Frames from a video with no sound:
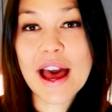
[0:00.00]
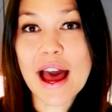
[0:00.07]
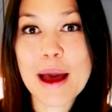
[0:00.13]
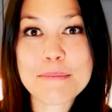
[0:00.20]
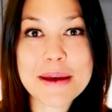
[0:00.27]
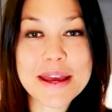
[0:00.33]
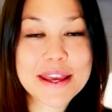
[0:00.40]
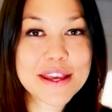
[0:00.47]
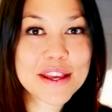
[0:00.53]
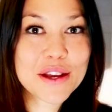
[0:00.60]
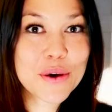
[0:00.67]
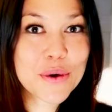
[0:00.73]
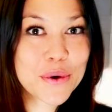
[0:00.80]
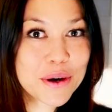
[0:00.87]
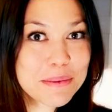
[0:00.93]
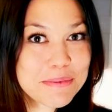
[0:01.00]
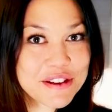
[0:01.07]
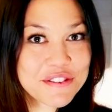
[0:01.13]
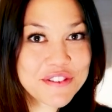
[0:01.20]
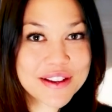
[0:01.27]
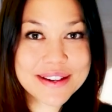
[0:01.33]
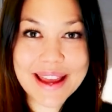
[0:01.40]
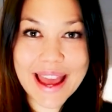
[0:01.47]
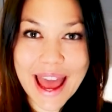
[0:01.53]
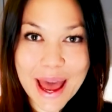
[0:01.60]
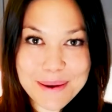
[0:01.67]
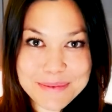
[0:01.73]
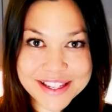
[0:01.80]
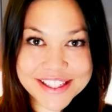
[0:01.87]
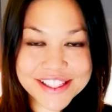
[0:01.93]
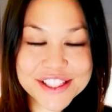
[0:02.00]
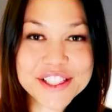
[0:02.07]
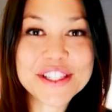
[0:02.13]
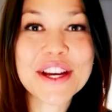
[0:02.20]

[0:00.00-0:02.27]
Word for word: I'm making corned beef and cabbage.